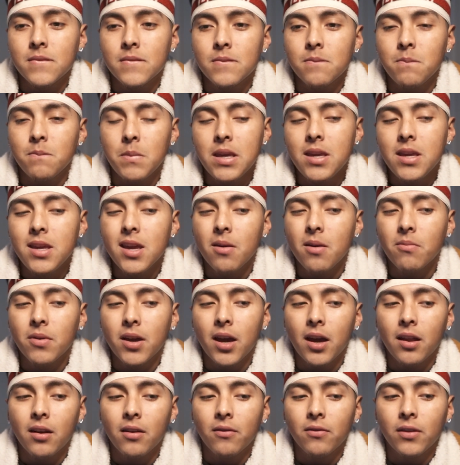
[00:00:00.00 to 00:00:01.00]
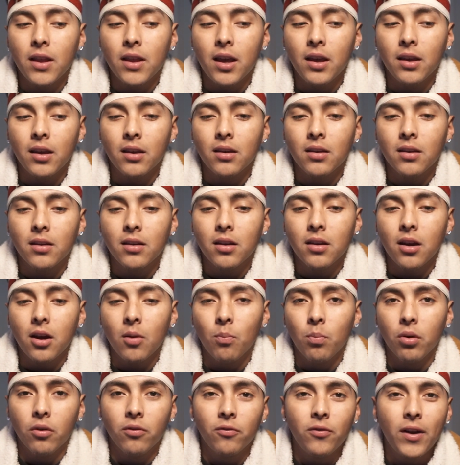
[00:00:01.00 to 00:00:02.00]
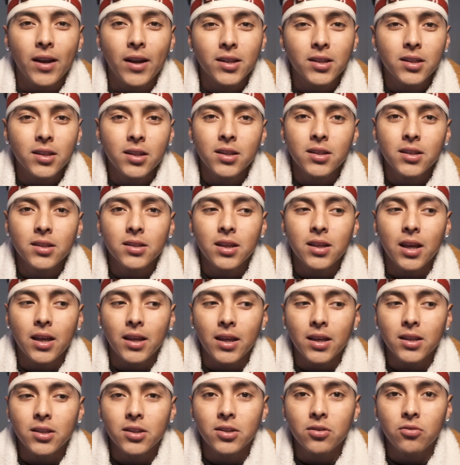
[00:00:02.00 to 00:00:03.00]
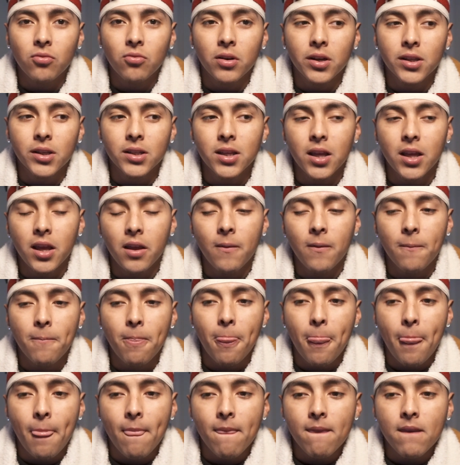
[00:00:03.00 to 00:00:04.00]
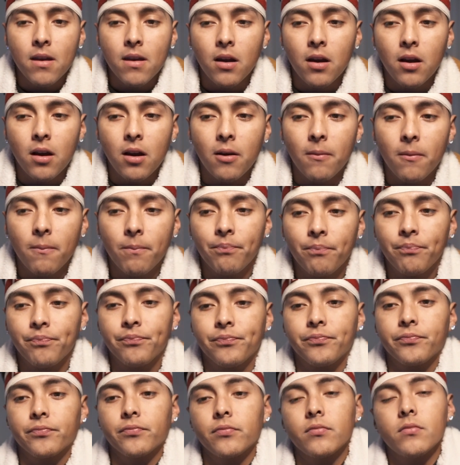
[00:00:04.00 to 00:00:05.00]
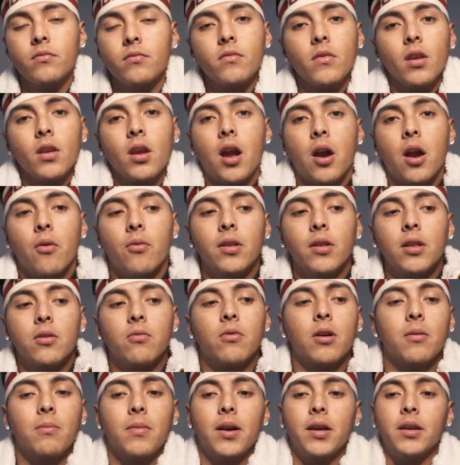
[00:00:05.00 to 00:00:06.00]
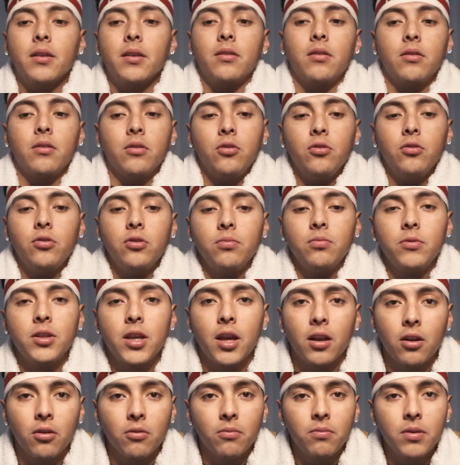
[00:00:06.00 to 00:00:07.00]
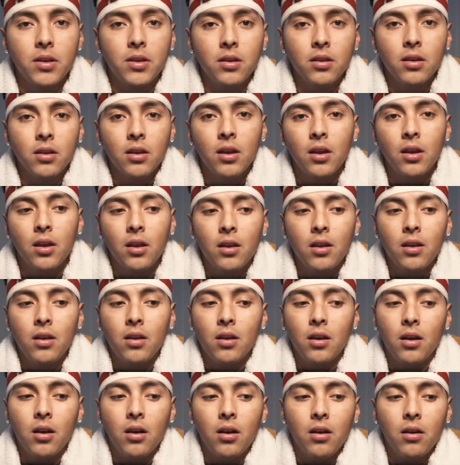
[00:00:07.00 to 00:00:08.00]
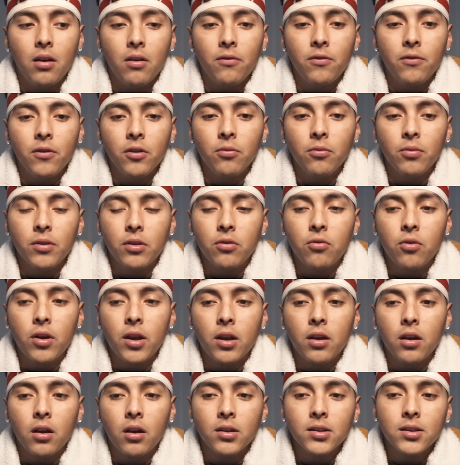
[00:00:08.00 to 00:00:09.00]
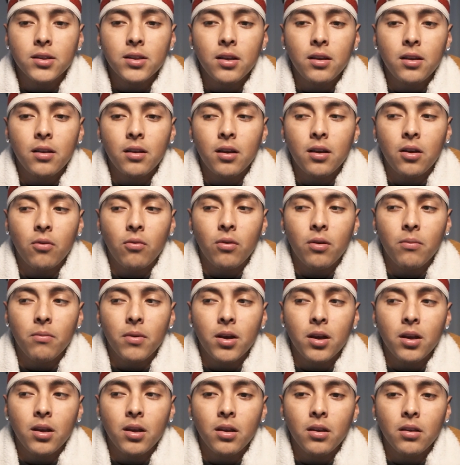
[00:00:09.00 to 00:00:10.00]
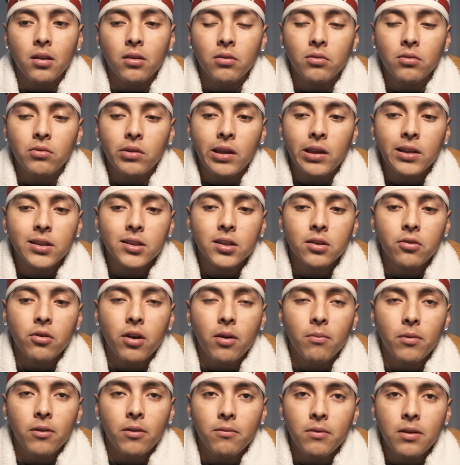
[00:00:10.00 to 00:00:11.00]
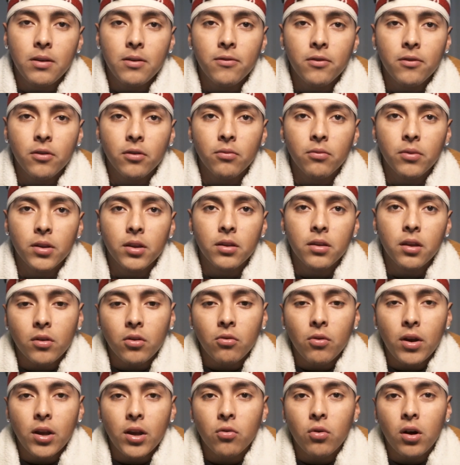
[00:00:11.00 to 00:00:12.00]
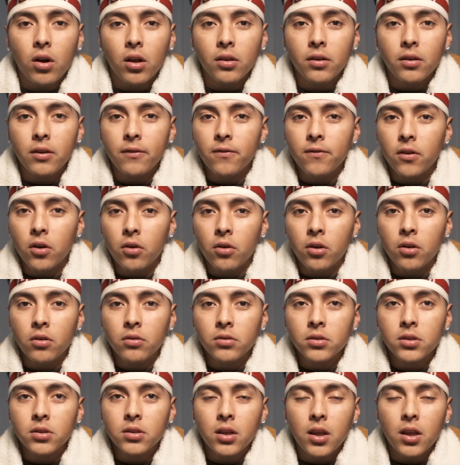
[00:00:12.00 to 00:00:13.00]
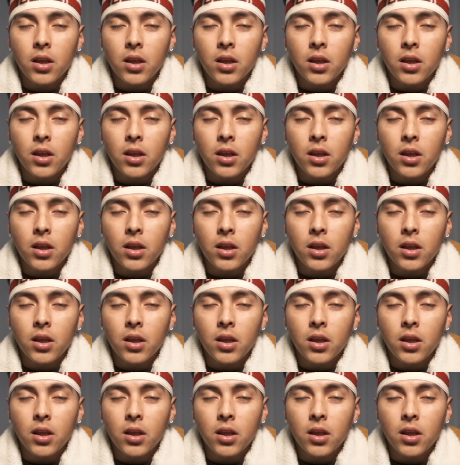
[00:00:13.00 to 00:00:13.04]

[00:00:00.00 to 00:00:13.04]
Me, I'm kind of like a perfectionist, I guess you want to say. I really want my YouTube channel to be filled with great content. I want my Instagram to be filled with great quality photos.